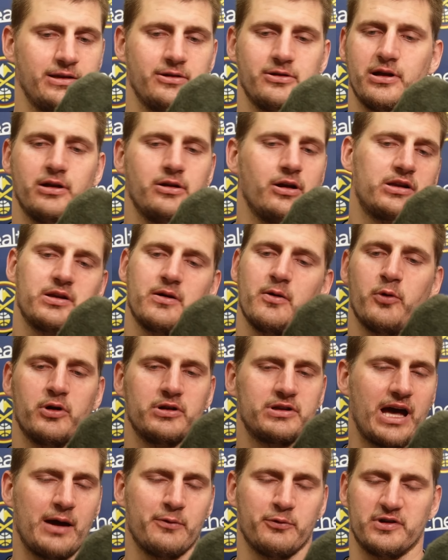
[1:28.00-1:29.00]
not even one
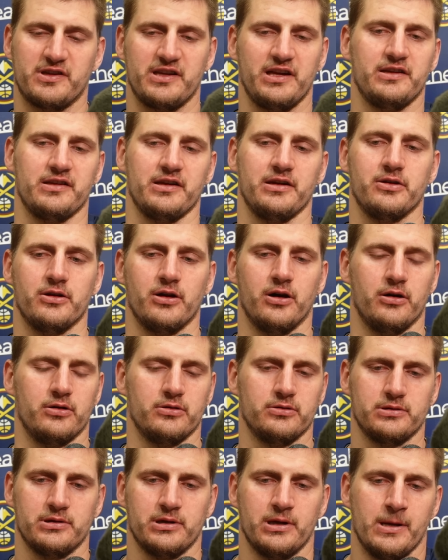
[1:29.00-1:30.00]
time was easy, you know.
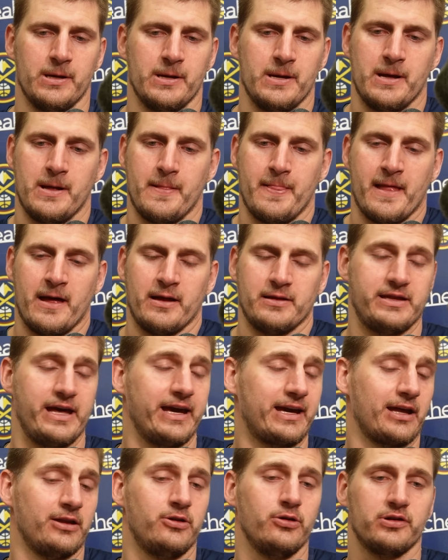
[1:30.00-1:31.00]
They
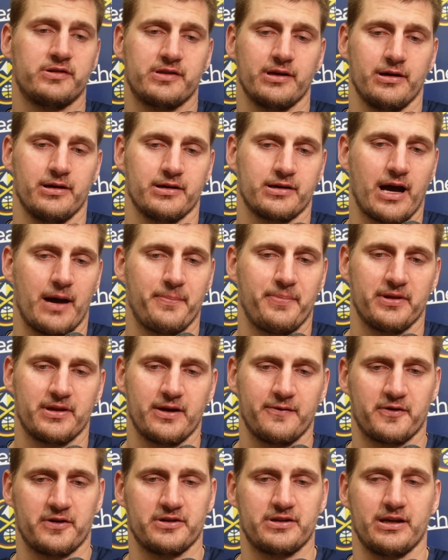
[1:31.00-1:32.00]
can do a couple
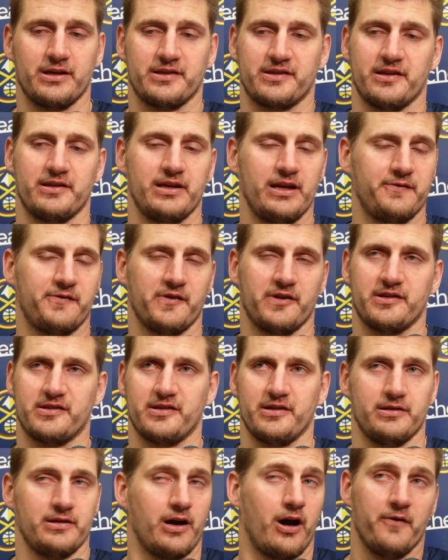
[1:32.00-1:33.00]
different things with defense.
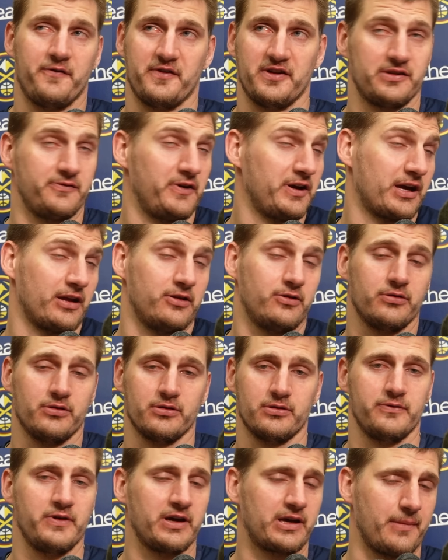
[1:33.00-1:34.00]
In the offense, we can
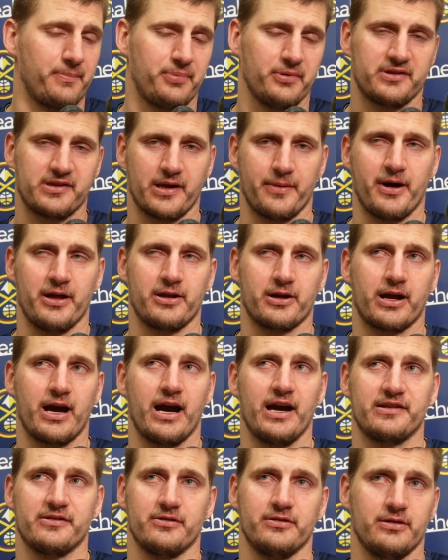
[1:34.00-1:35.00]
put some other
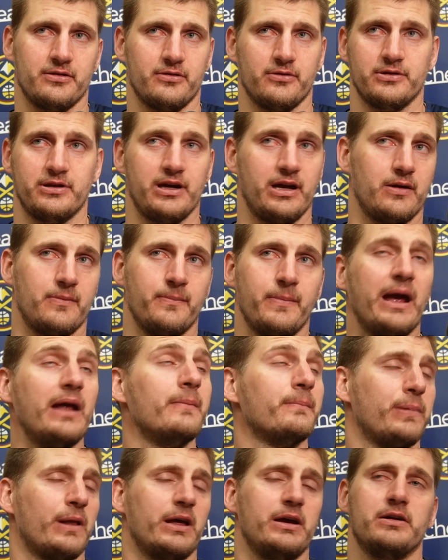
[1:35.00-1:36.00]
guys on their main
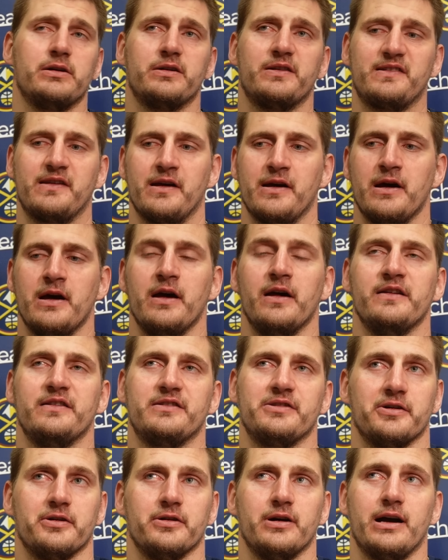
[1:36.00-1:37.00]
players.
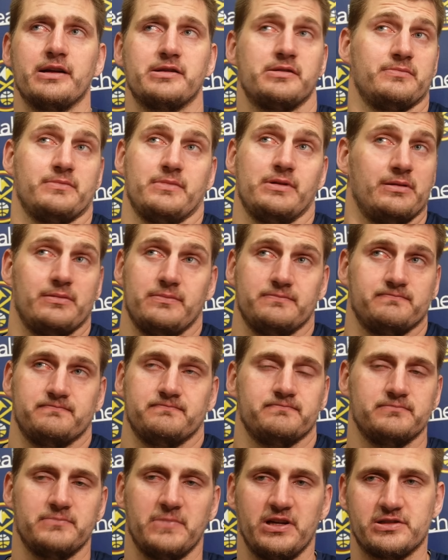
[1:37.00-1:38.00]
So I think
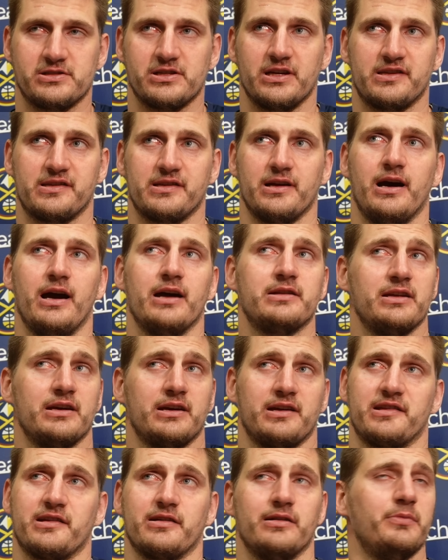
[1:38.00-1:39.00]
it's going
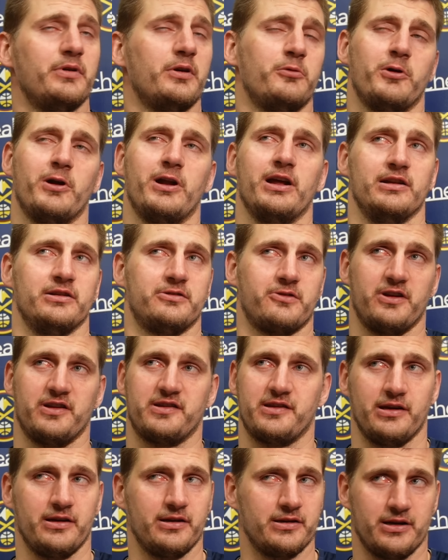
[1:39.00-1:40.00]
to be really
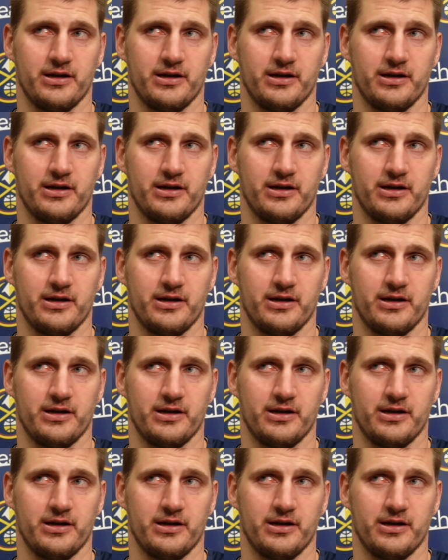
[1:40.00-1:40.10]
interesting,